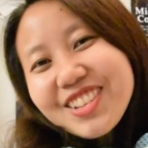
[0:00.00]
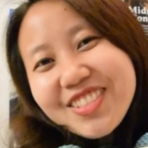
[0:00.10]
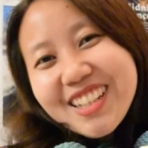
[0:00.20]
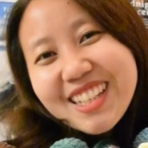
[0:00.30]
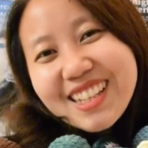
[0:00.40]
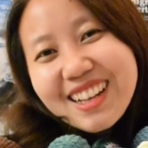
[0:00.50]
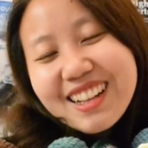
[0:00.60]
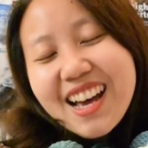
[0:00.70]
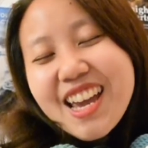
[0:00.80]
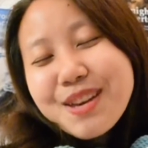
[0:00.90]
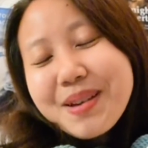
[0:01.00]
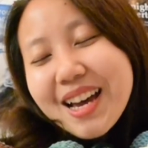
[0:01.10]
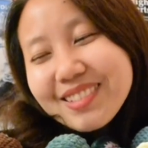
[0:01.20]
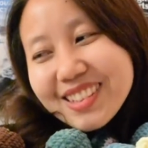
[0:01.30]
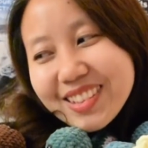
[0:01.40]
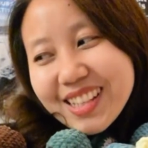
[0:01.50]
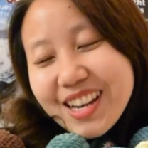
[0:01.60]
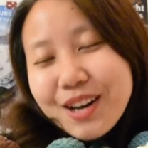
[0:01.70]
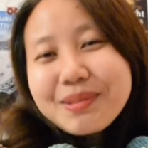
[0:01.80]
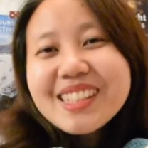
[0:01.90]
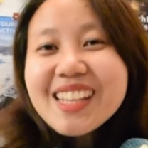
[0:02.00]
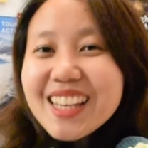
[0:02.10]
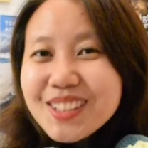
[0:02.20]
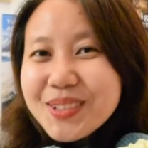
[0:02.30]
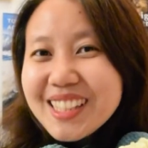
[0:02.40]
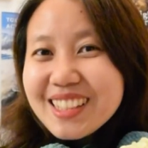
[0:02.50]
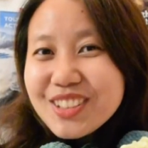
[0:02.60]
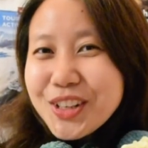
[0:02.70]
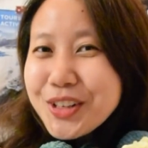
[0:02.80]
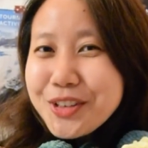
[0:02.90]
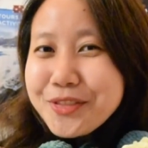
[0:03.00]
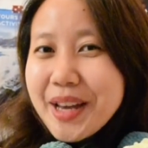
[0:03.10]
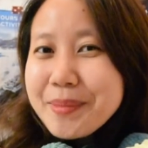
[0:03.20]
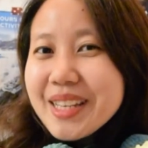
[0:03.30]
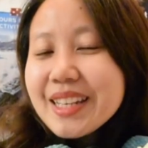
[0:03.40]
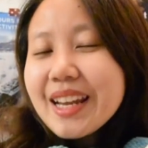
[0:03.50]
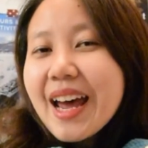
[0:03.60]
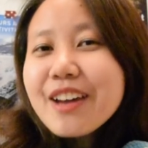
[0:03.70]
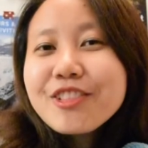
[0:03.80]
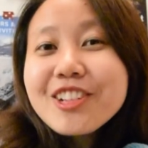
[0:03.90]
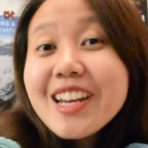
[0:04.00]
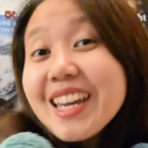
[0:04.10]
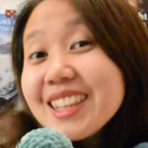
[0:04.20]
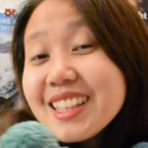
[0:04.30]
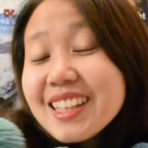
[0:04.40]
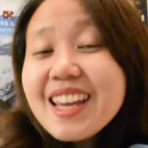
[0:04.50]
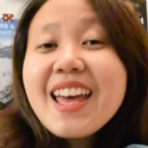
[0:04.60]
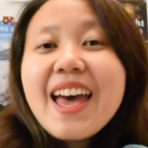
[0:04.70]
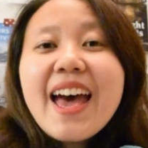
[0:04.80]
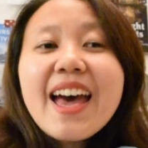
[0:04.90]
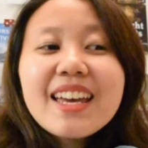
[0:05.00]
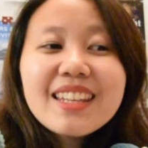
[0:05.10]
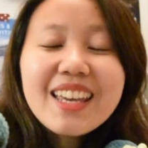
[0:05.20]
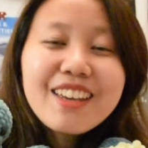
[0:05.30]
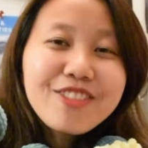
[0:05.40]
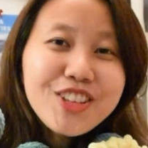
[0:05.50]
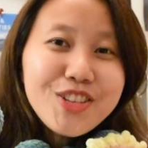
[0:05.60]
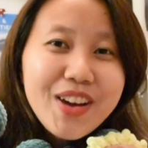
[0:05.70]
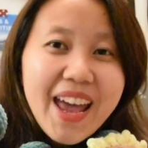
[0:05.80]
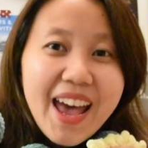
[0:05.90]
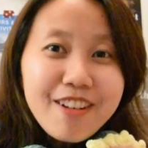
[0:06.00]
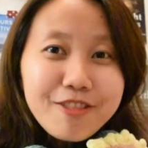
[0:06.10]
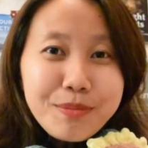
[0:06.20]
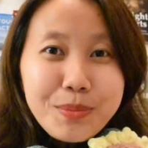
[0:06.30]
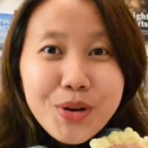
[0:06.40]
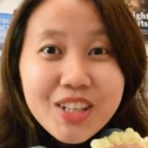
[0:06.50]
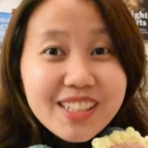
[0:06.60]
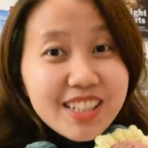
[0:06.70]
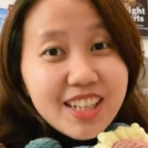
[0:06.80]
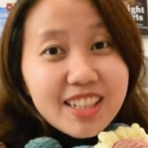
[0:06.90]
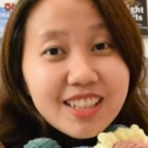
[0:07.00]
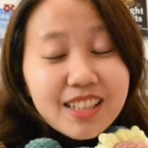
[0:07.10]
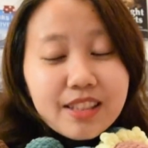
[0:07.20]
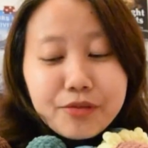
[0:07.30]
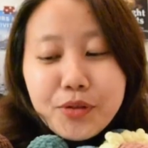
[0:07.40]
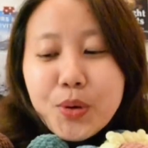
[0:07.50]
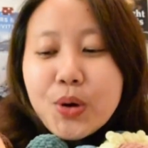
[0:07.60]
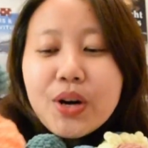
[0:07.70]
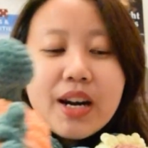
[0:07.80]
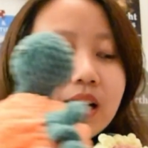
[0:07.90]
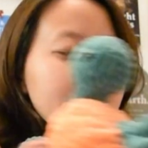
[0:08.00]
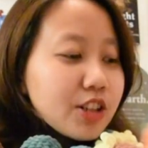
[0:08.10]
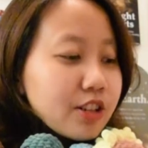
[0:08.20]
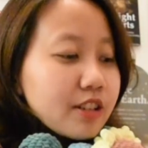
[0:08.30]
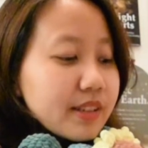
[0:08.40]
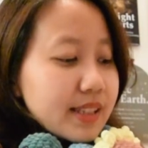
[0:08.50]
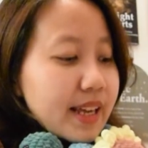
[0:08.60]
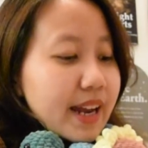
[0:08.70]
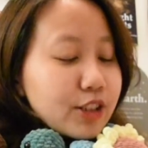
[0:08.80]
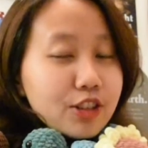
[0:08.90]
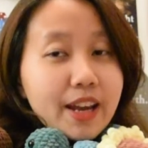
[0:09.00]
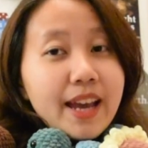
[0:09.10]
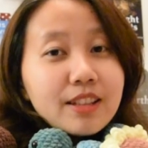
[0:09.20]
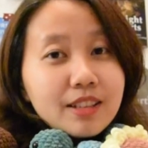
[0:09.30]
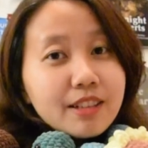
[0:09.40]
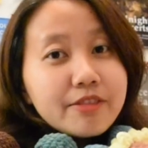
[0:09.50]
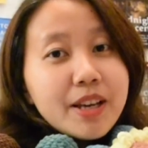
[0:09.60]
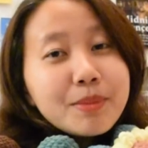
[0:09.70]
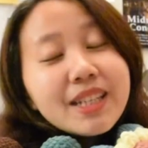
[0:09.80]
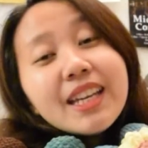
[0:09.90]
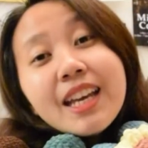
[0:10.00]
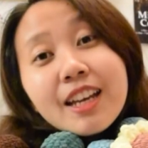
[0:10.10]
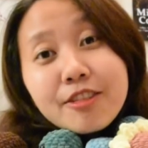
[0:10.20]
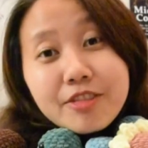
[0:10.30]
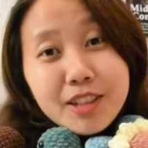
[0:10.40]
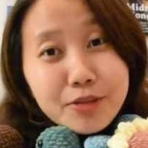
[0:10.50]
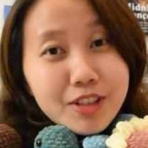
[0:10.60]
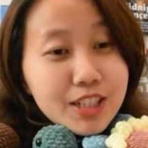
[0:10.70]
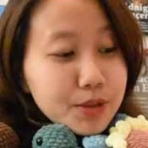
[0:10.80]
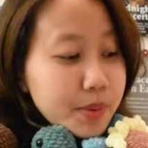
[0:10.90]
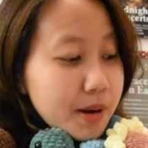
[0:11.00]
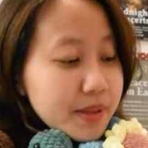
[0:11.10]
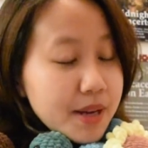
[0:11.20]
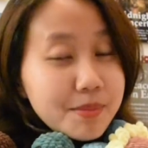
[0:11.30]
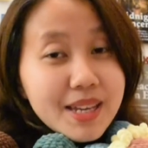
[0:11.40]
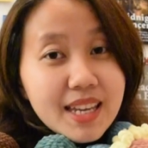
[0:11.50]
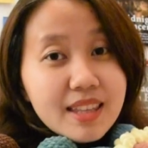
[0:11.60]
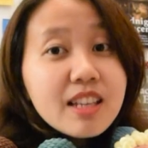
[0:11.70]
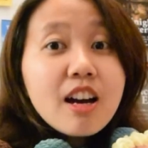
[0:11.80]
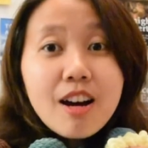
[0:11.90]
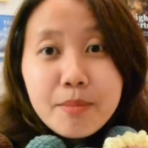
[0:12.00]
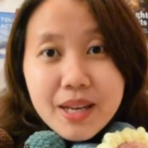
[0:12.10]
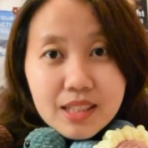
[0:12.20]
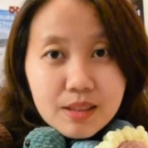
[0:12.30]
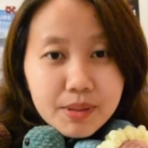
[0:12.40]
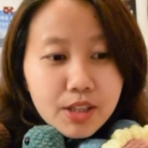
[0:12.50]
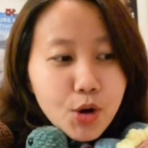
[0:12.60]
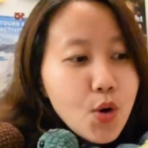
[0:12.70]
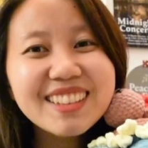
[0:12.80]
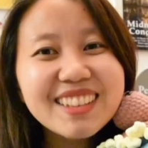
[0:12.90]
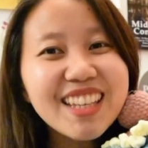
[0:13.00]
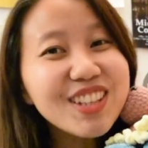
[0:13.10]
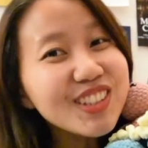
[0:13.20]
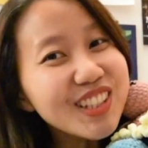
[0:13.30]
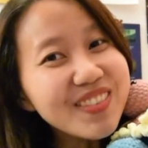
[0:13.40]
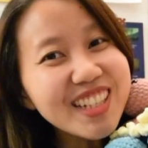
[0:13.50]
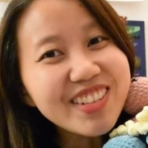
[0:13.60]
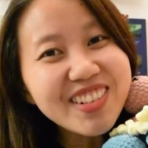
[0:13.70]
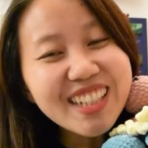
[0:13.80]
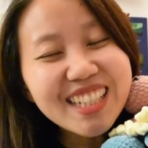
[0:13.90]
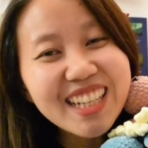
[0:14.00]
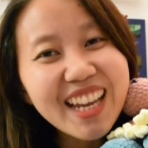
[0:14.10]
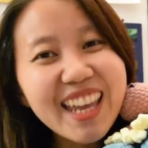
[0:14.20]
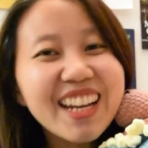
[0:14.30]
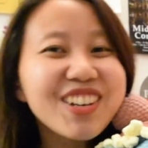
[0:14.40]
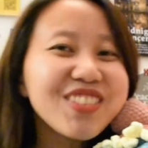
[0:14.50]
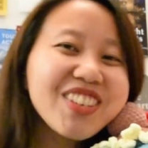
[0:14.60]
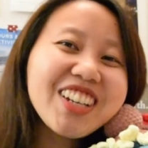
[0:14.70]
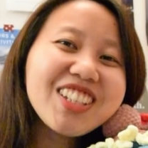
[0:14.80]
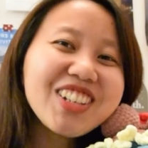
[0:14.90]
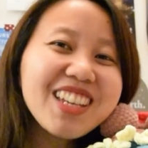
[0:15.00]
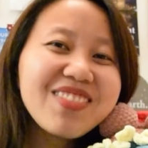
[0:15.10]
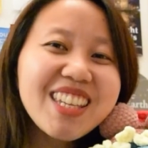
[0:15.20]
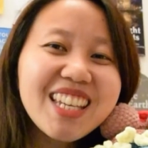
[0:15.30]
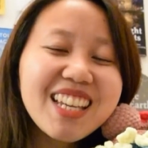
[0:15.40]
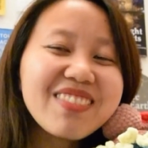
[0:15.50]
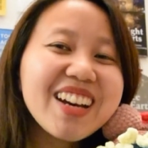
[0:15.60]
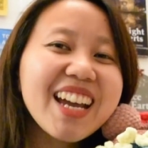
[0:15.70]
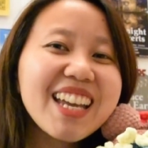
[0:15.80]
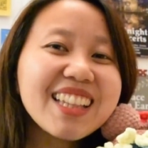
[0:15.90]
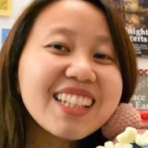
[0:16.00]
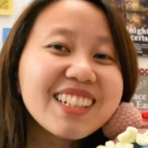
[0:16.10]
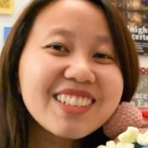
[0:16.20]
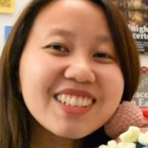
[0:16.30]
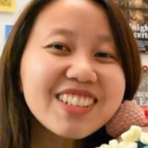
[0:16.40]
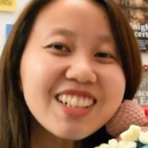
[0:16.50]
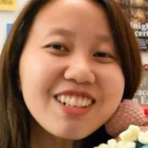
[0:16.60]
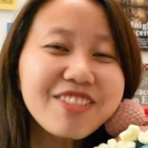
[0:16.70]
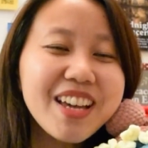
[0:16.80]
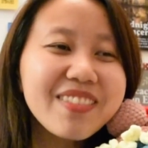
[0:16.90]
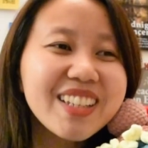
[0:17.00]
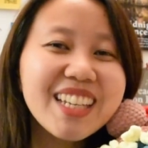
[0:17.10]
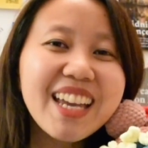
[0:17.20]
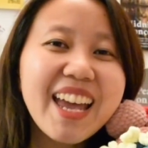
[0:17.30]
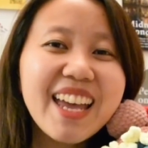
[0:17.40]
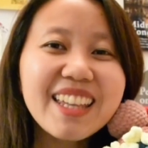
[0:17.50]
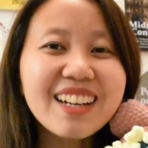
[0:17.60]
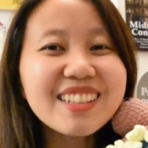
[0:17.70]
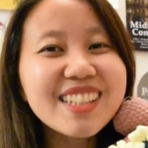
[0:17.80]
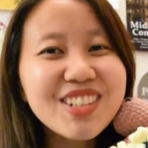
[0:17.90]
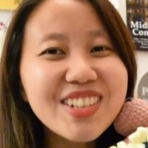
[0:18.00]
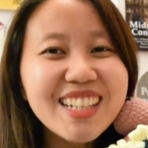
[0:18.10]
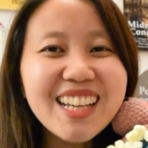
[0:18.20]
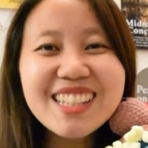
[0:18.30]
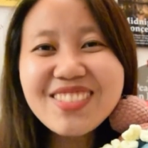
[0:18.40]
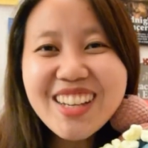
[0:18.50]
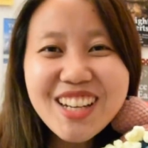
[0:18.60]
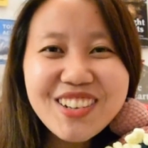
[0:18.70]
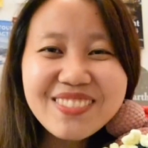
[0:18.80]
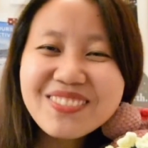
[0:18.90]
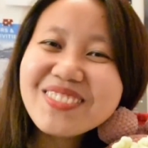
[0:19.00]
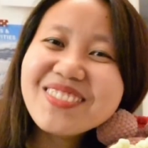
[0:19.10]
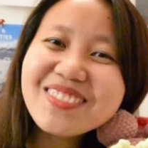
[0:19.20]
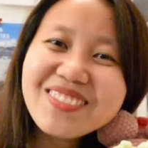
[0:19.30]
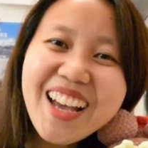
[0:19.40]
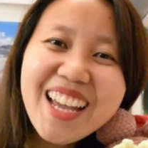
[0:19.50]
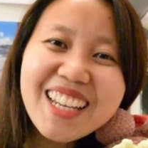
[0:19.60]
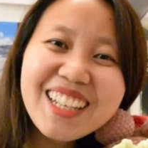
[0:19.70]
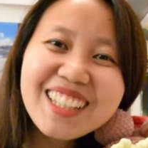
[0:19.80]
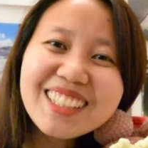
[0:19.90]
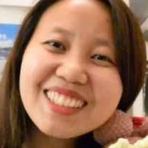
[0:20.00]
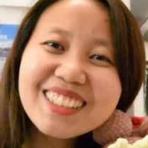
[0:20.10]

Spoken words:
already tell, I am absolutely obsessed with this turtle family that I've created, and if you have more suggestions for turtles that I should add to the family, feel free to pop them in the comments below. Thank you so much for watching, and I hope you enjoyed meeting my little turtle family, and I'll see you in the next video. Bye!